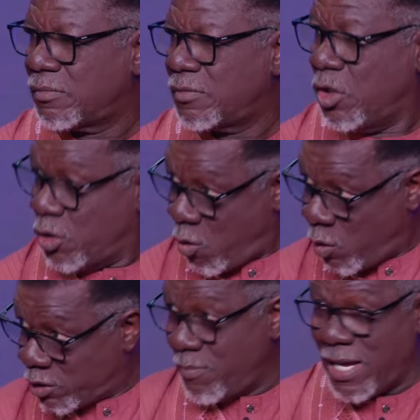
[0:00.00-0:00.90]
You don't
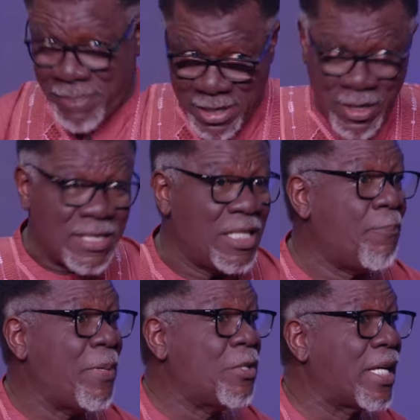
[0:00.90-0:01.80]
want to marry, but you are
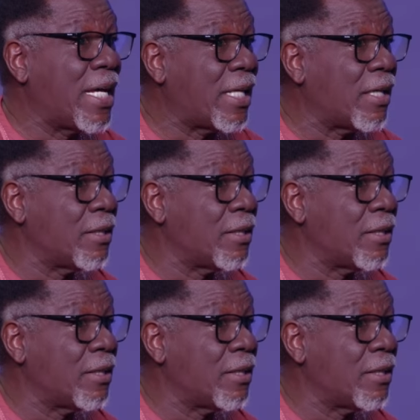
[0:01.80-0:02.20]
sleeping together.